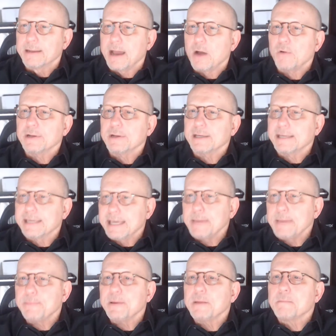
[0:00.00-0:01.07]
Now,
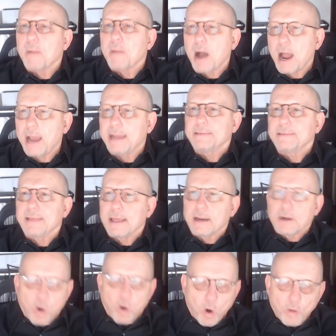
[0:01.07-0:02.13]
keep in mind
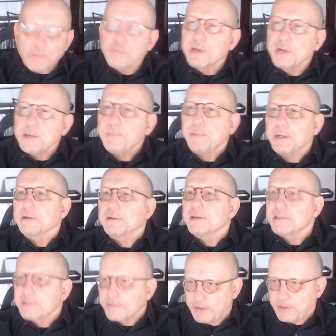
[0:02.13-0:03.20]
that in all three
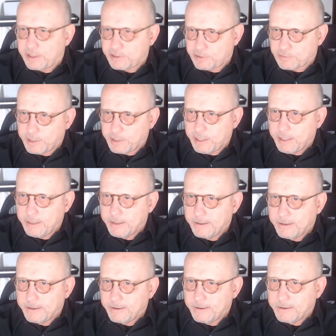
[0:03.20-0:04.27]
periods of history,
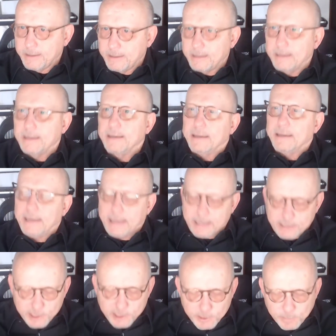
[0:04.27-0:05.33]

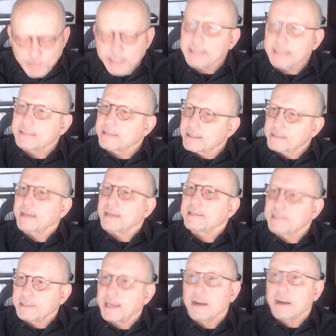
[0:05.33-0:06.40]
it speaks, as
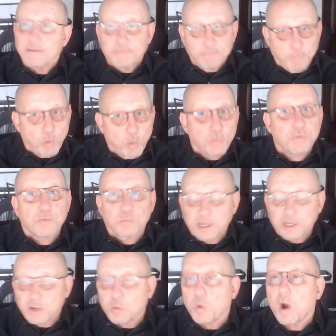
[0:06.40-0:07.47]
I said, of both
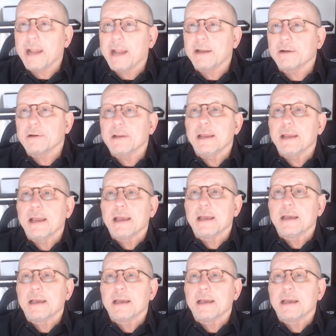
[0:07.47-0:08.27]
required